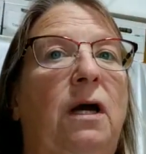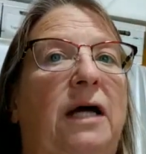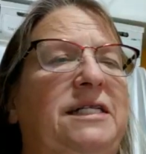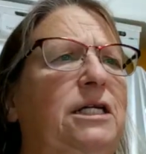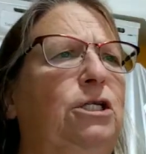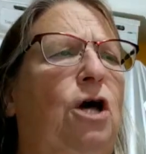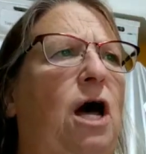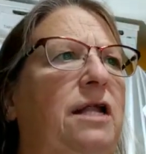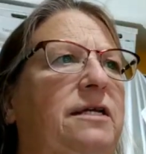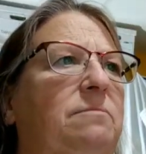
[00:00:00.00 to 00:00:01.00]
I did a
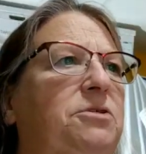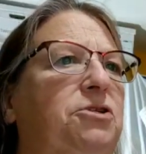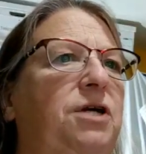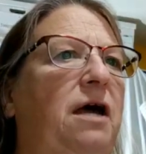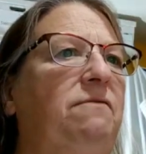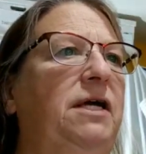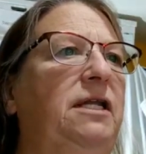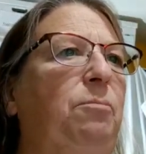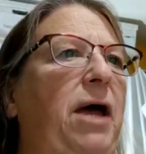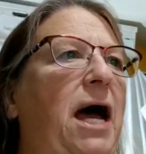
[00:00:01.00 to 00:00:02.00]
lot of dumpster diving in
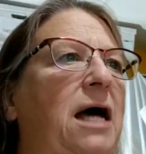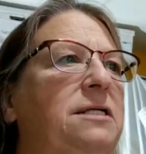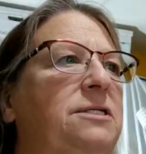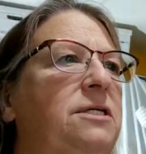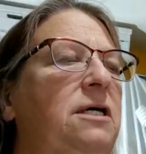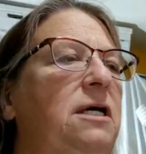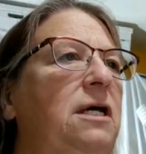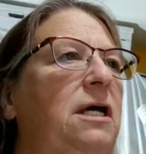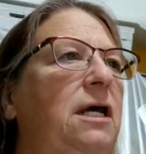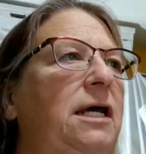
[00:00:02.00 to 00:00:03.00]
the past,
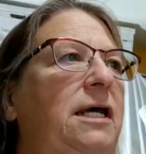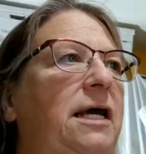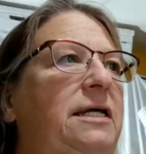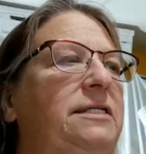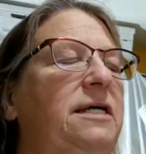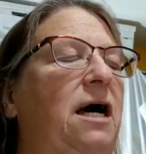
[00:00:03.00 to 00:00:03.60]
and,